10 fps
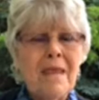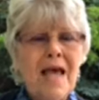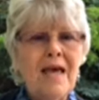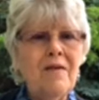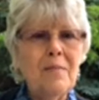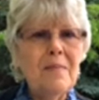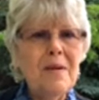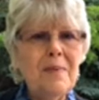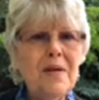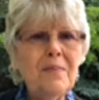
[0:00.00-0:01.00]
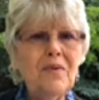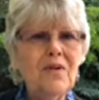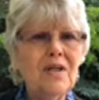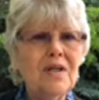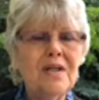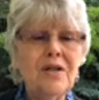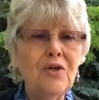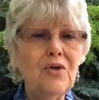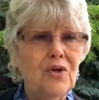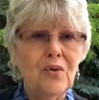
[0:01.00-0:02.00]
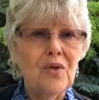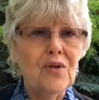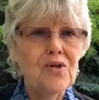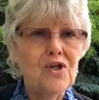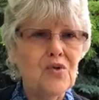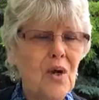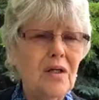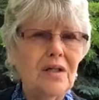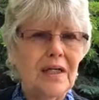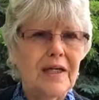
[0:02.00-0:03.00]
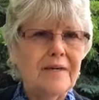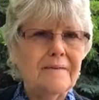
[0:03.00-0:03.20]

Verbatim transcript: And there may be people near you that are struggling.